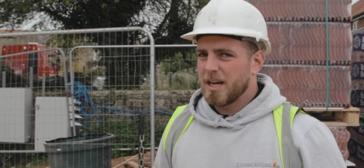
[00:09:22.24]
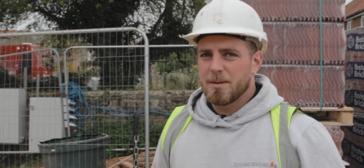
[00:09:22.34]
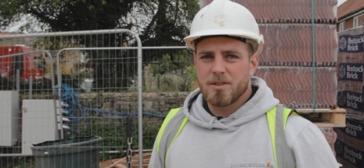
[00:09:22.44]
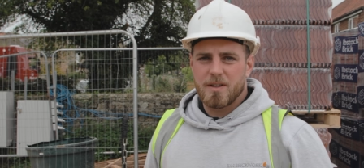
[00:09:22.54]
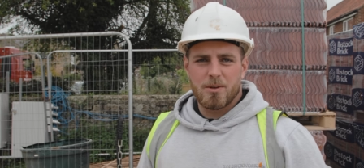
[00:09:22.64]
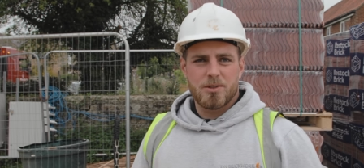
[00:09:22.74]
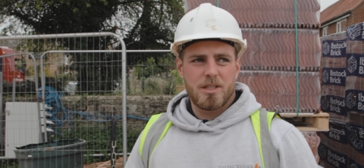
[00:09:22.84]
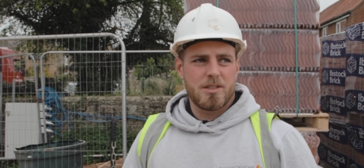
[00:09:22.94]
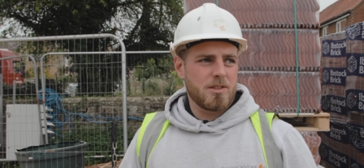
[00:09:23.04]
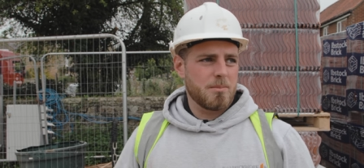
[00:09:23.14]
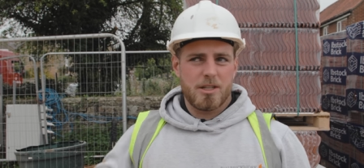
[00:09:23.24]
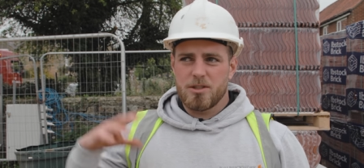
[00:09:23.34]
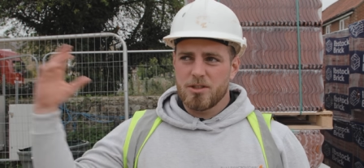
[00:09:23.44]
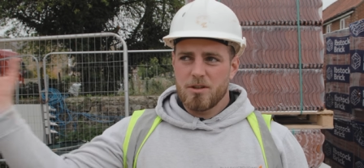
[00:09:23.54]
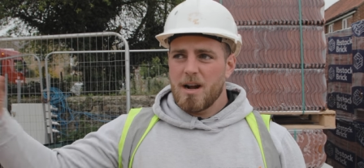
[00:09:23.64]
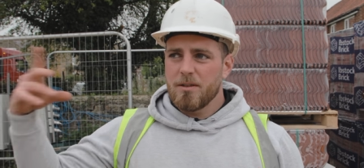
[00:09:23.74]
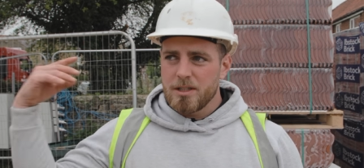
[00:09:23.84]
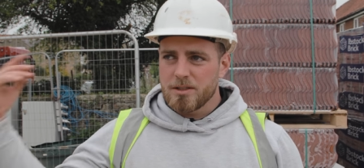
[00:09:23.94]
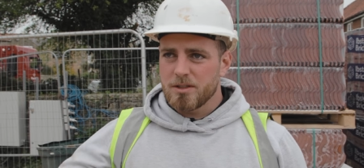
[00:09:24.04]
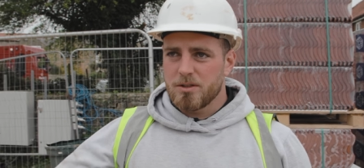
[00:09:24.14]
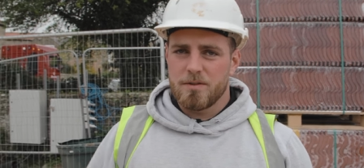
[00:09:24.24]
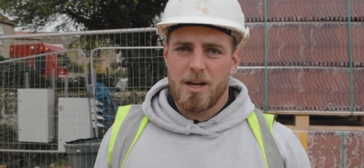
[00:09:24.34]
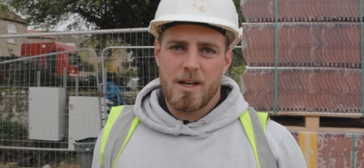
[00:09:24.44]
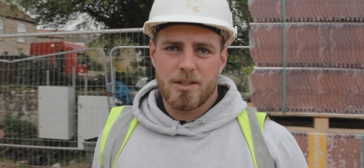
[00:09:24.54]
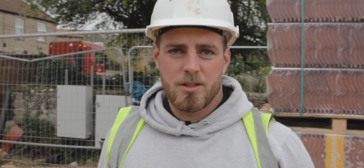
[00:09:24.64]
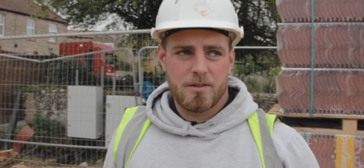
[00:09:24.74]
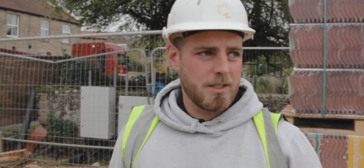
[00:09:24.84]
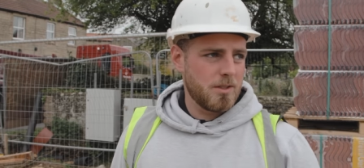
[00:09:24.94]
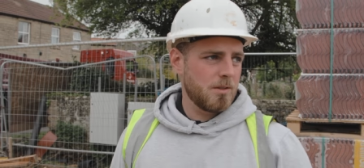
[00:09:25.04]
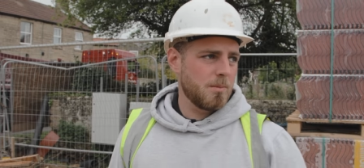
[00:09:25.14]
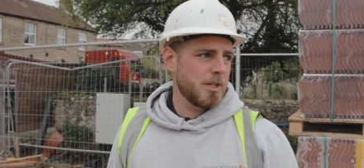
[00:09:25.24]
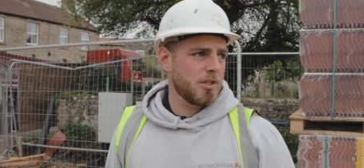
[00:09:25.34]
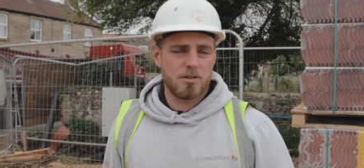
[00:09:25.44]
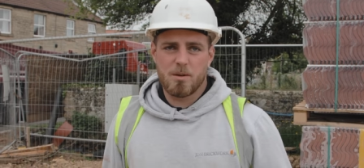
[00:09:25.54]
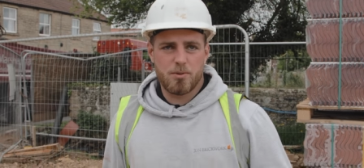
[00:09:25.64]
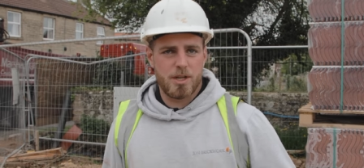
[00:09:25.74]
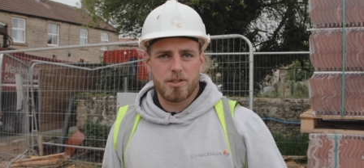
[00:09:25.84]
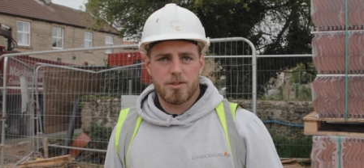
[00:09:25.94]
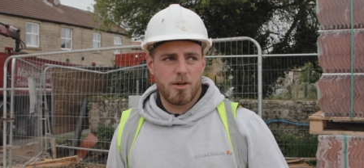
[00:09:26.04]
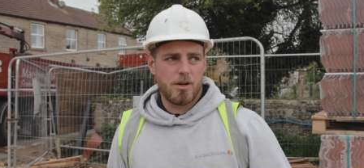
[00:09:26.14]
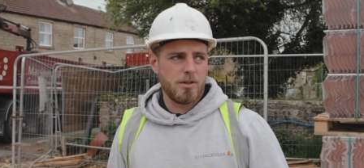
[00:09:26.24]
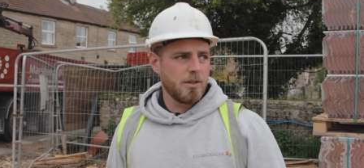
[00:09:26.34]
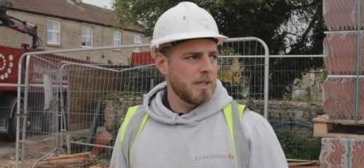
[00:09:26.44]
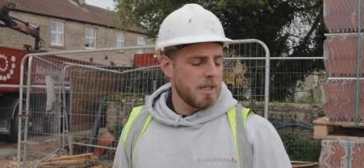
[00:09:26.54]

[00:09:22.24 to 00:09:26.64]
types of houses to match the surroundings and stuff like that, so they've had to do a mixture of brick, stone,